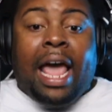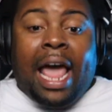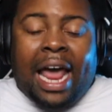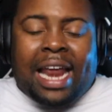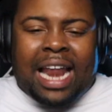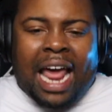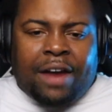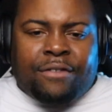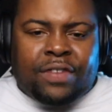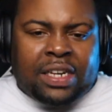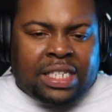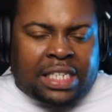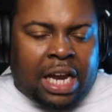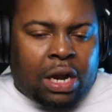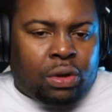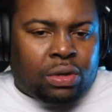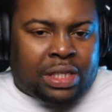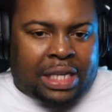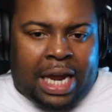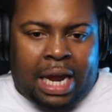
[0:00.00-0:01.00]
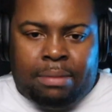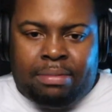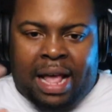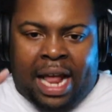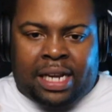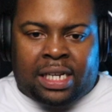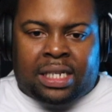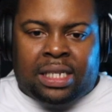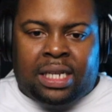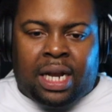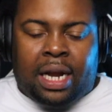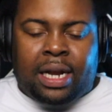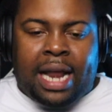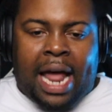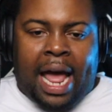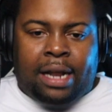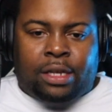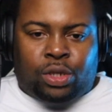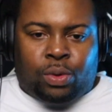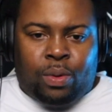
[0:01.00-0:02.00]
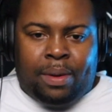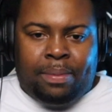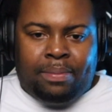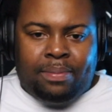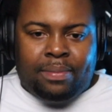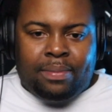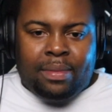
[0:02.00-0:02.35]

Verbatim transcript: And every single team that has done that to him,